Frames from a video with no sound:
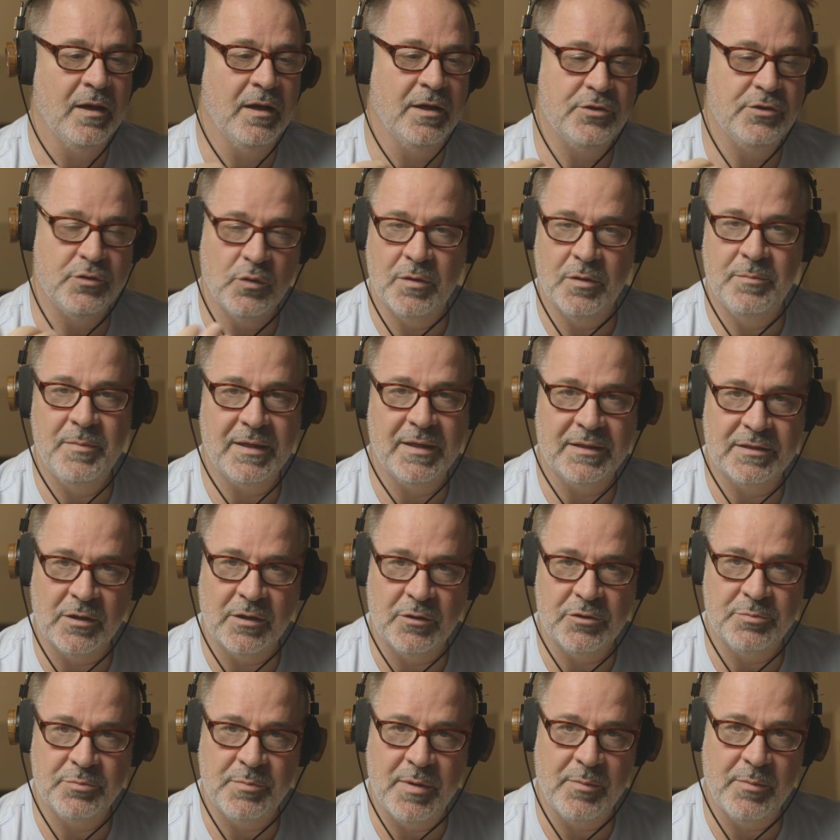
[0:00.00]
Join
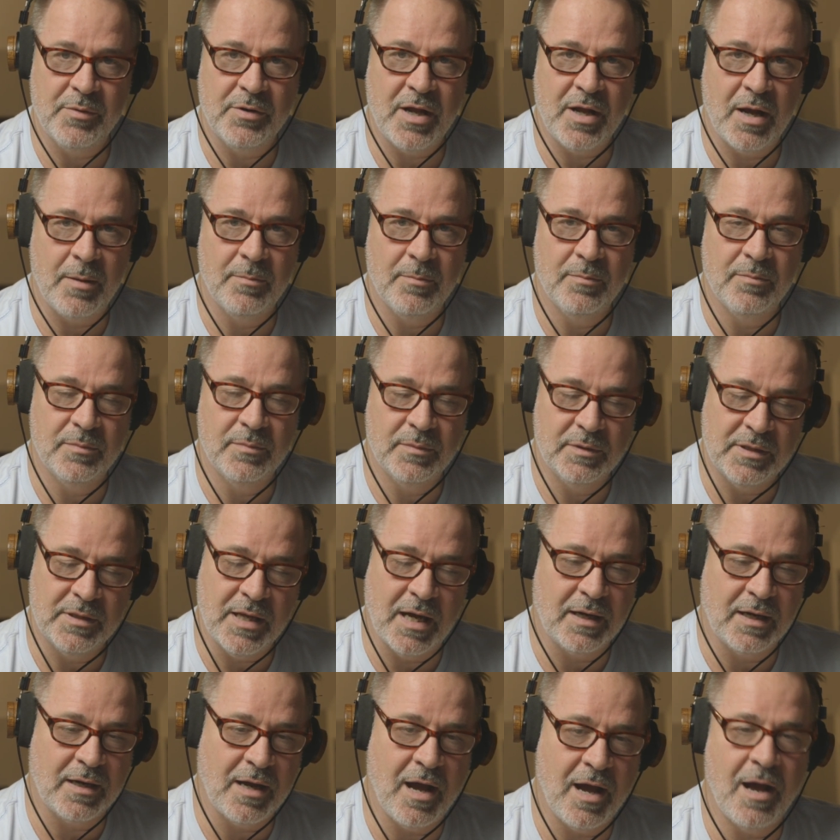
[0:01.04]

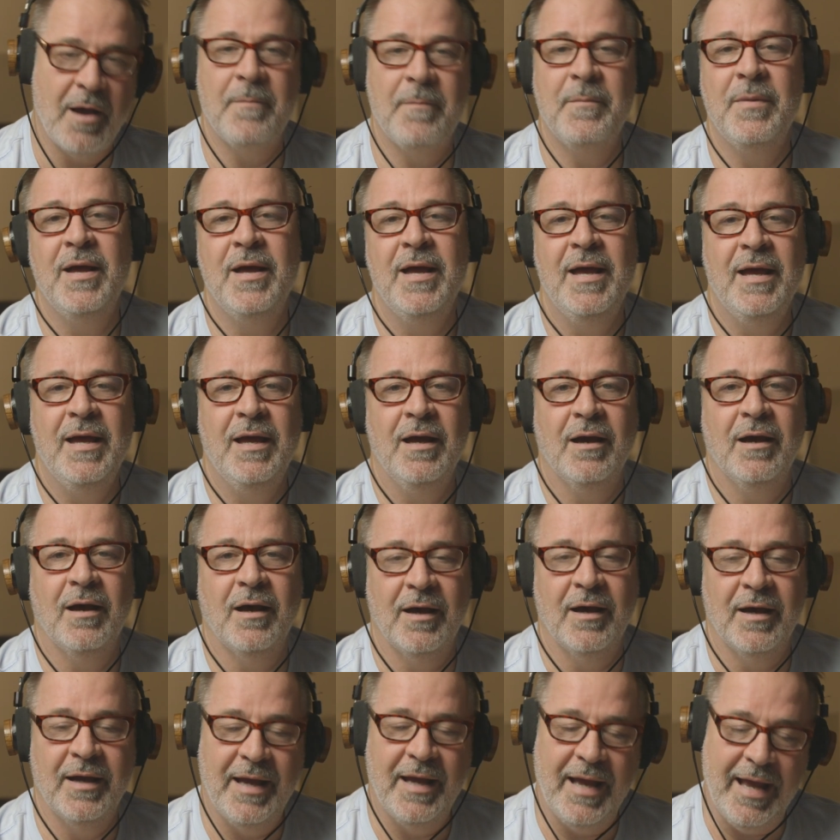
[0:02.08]
MixCoachMember.com,
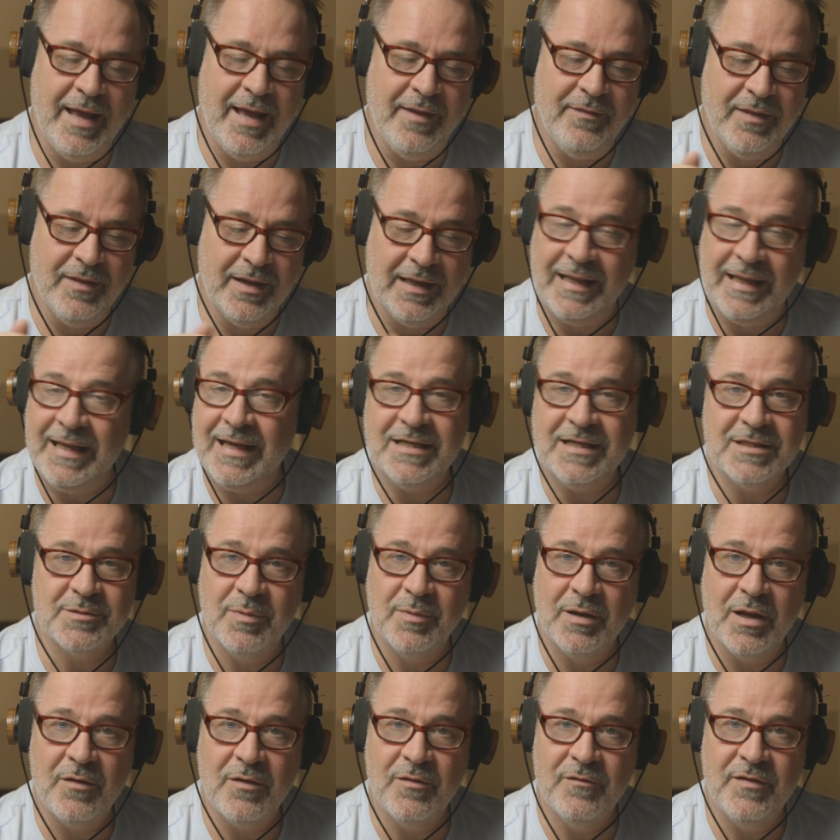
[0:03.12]
and the link is
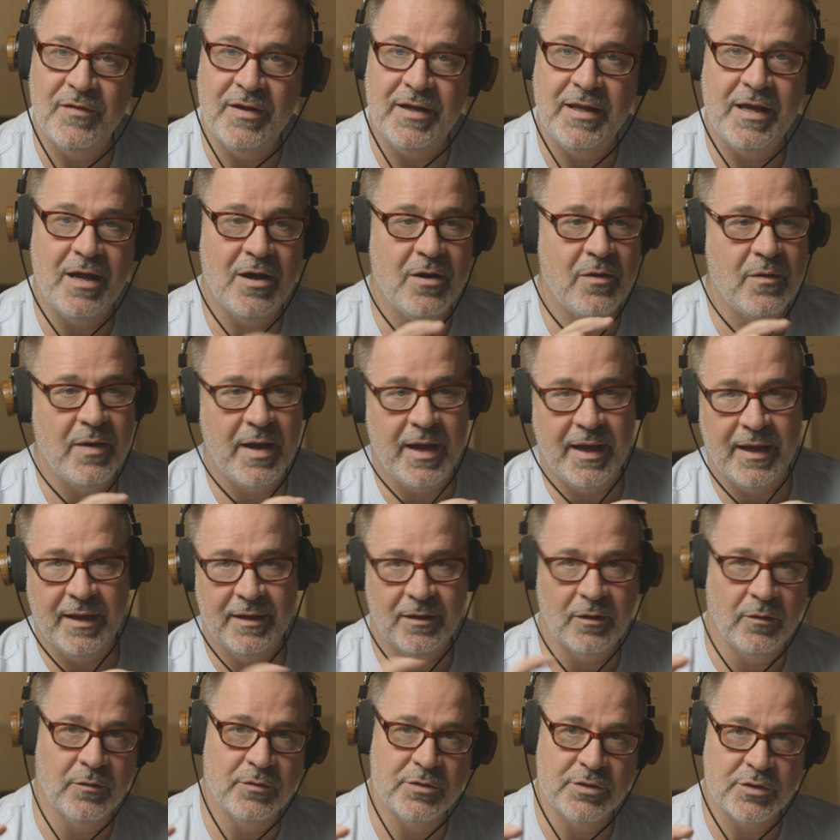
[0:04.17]
below the video and
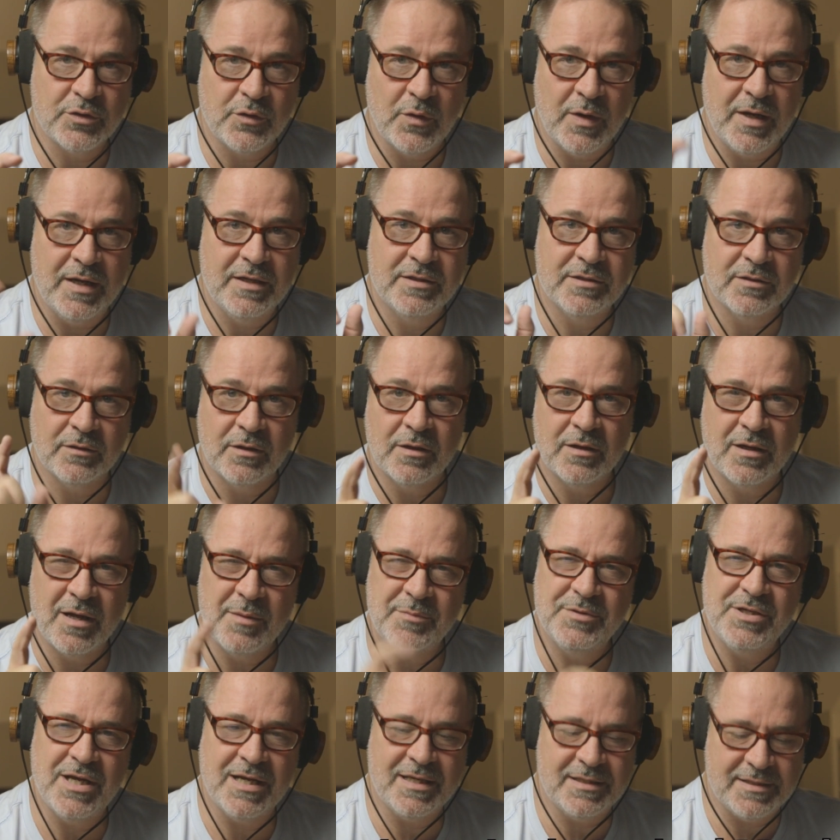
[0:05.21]
on the screen, so come
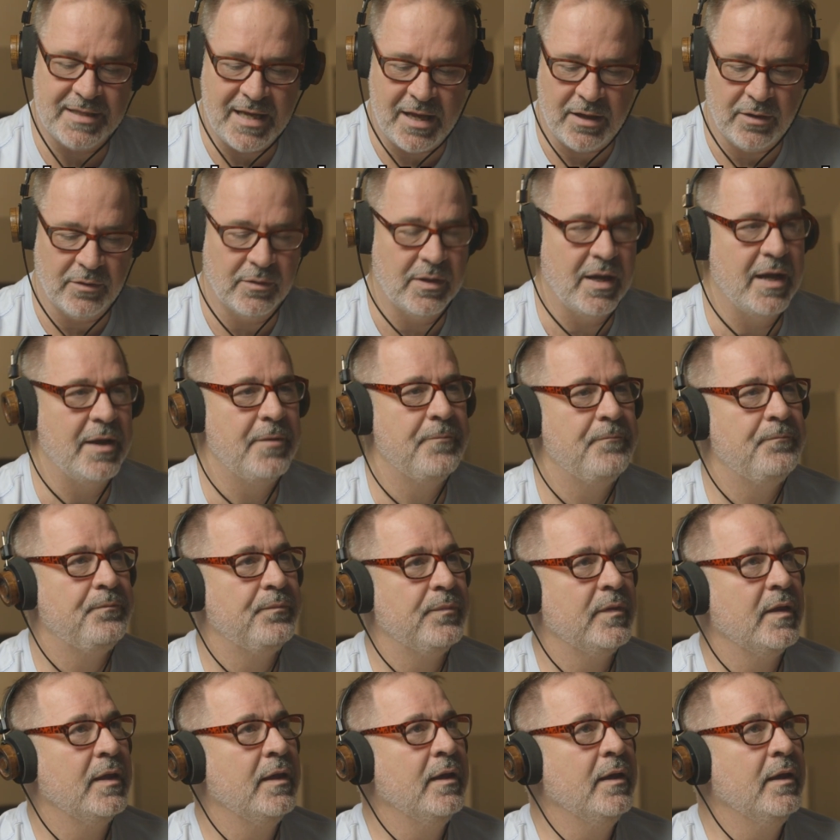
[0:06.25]
check us out.
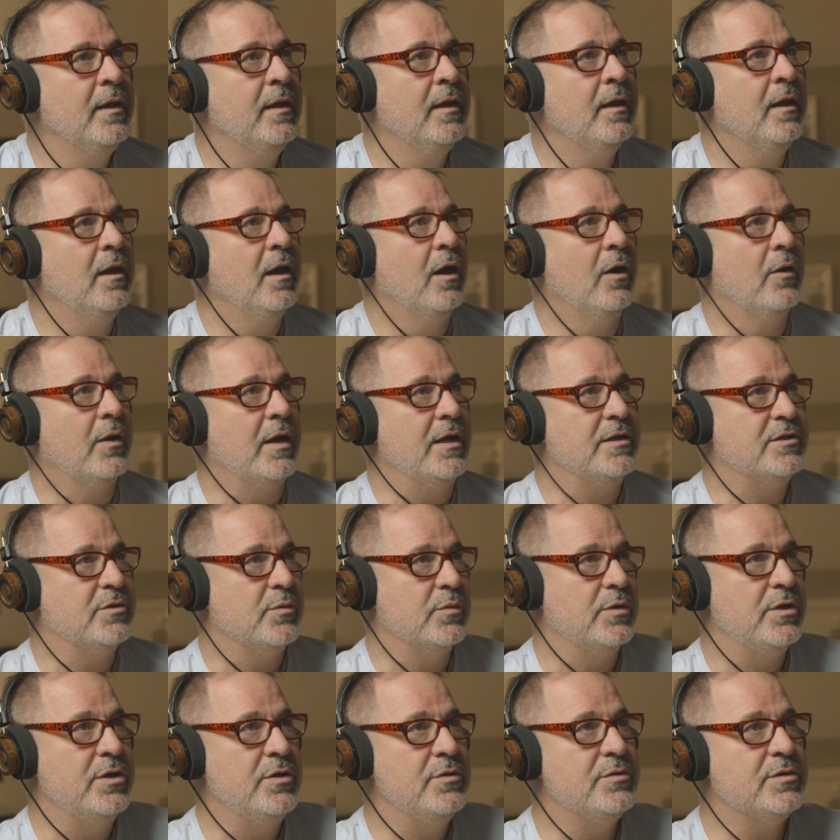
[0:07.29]
Okay, so
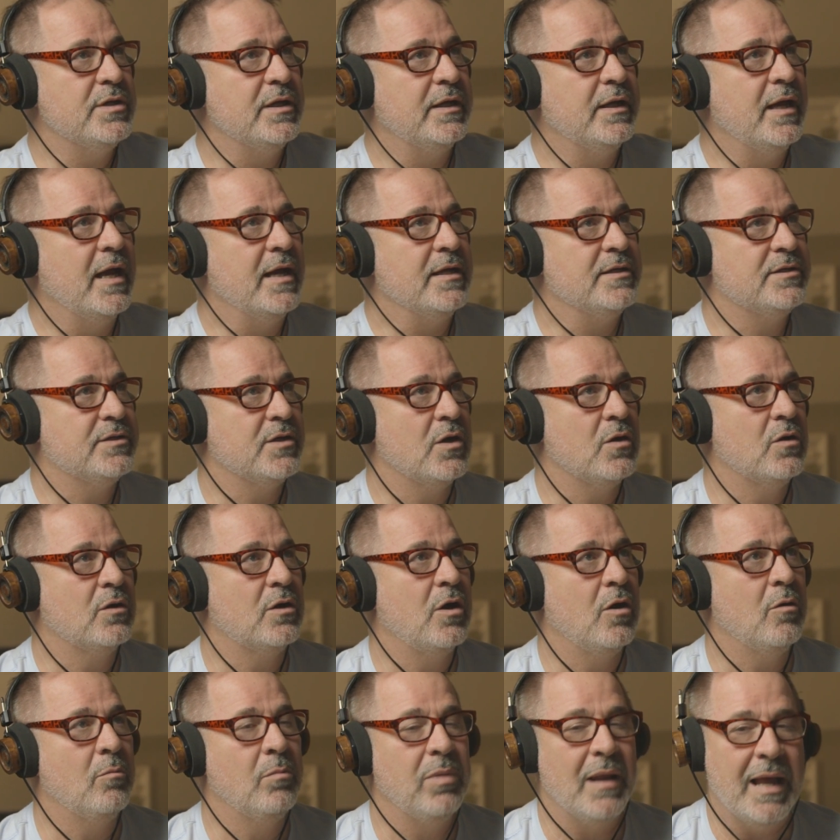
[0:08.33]
we're using a song
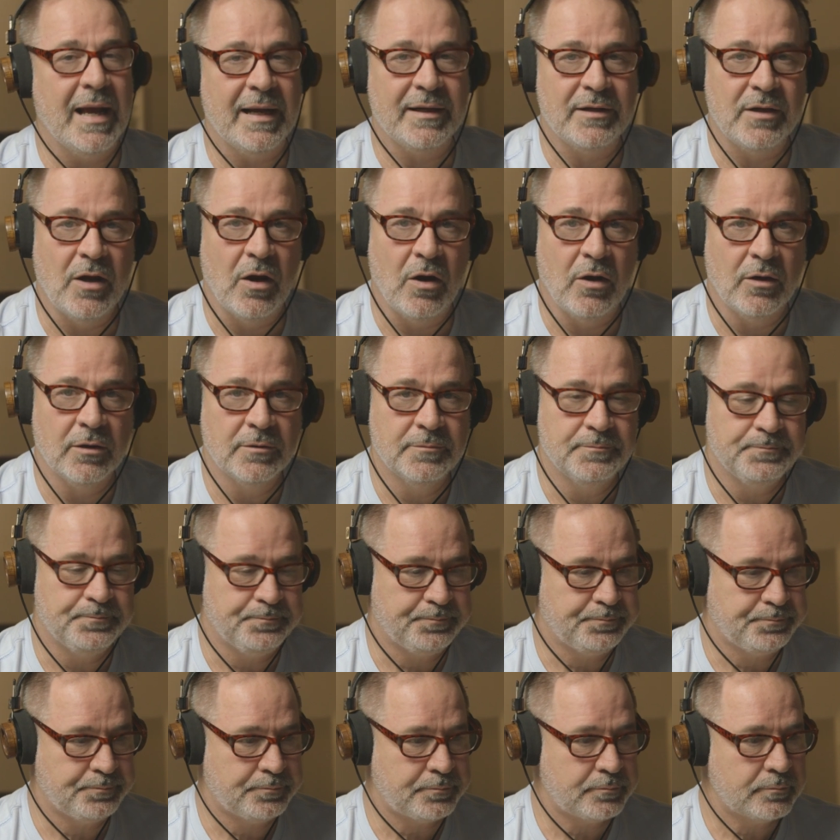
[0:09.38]
called Black Dog
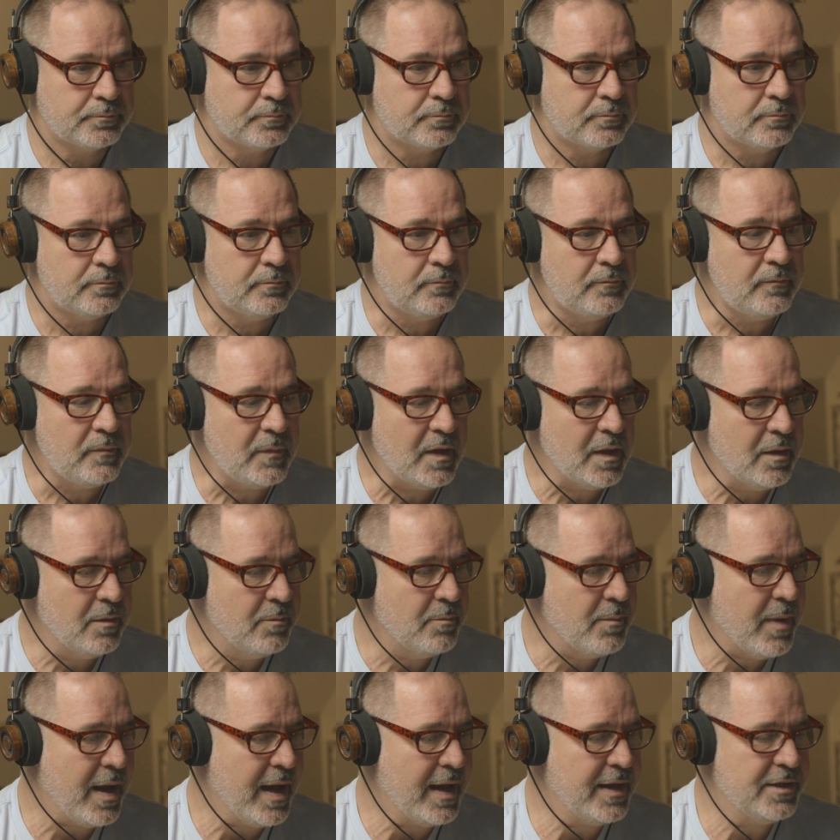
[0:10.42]

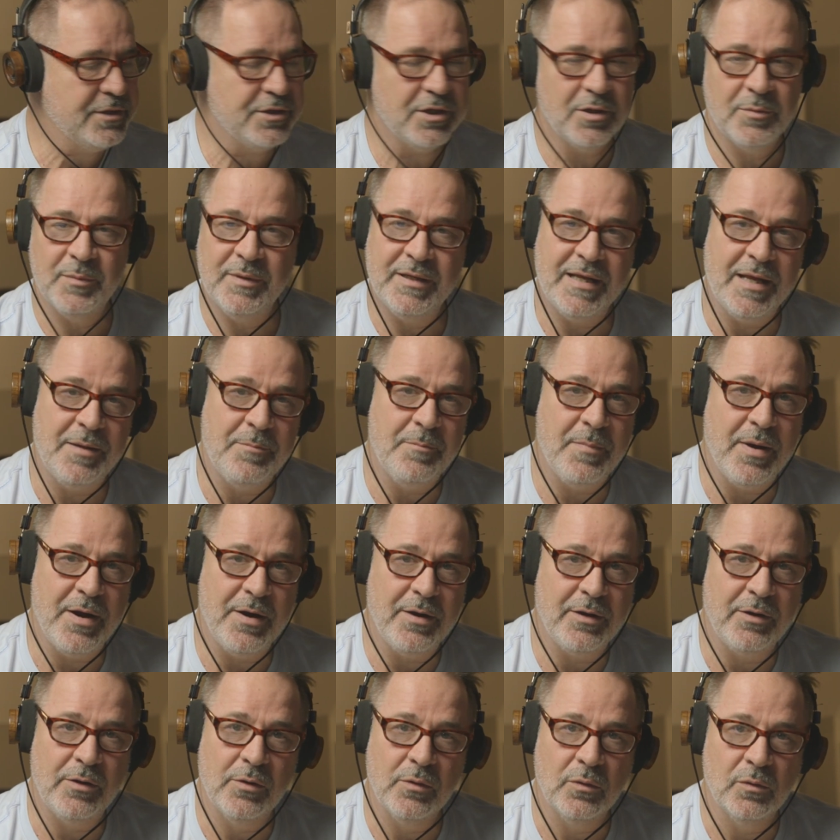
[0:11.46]
by a gentleman named
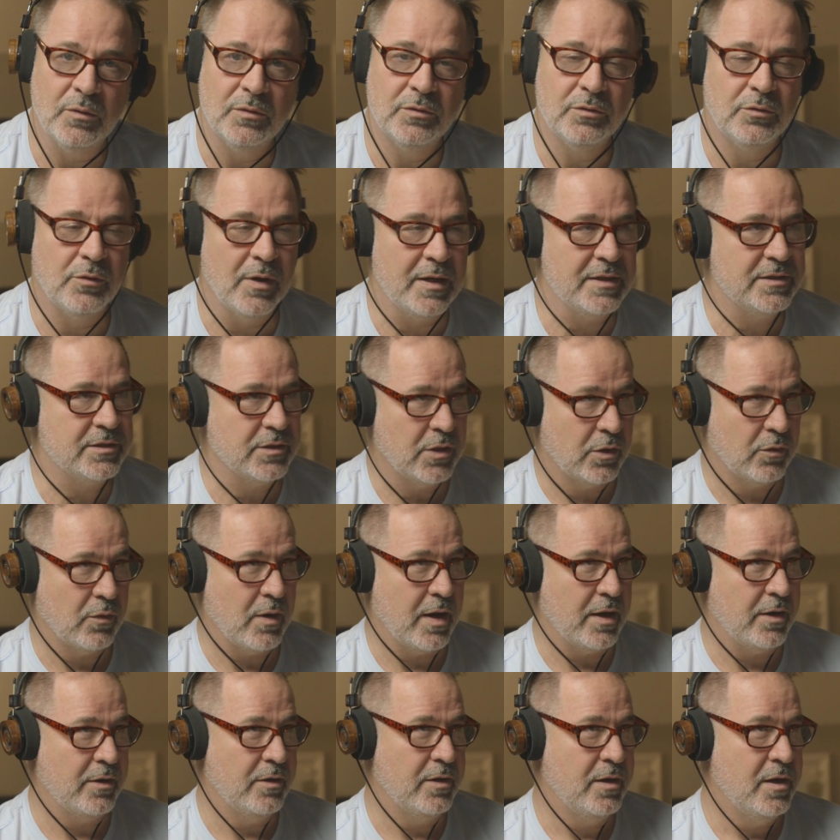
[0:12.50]
Barry Gould, great
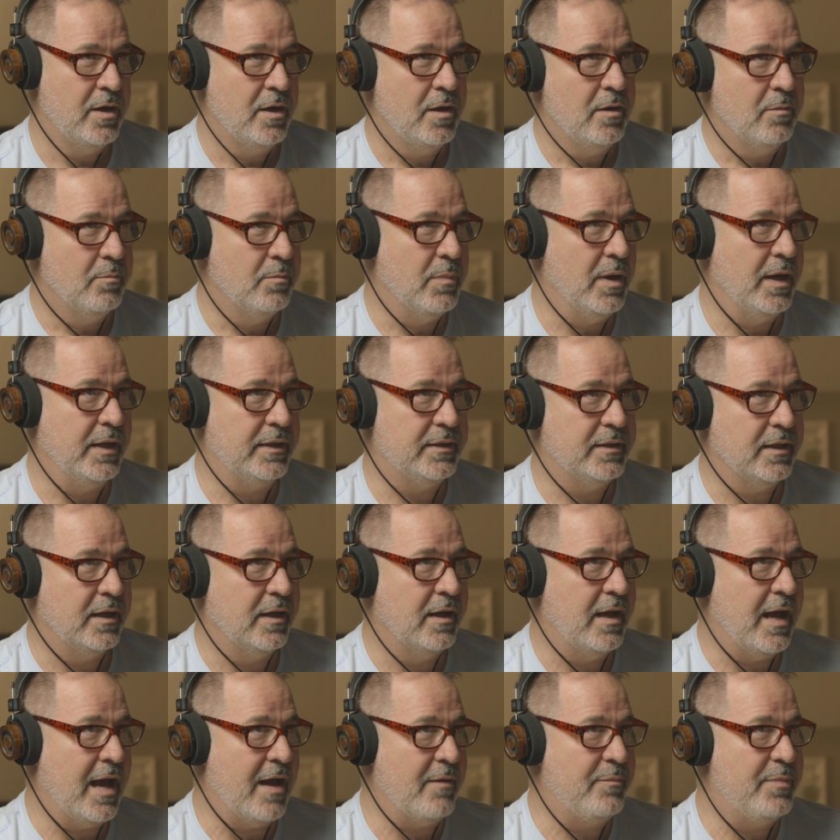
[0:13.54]
songwriter, but
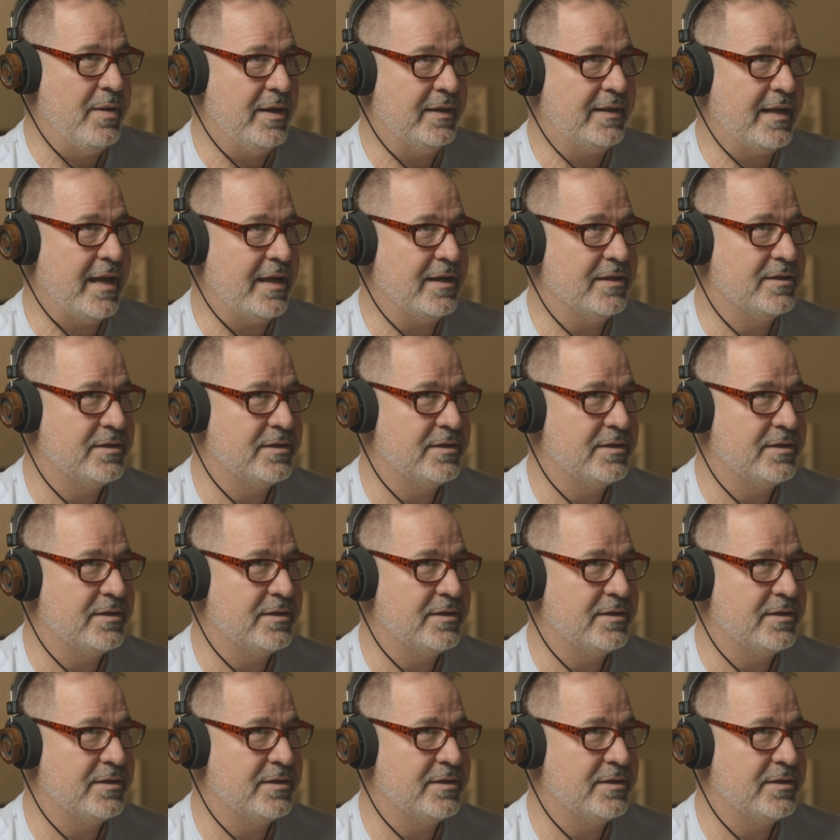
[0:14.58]
I picked out a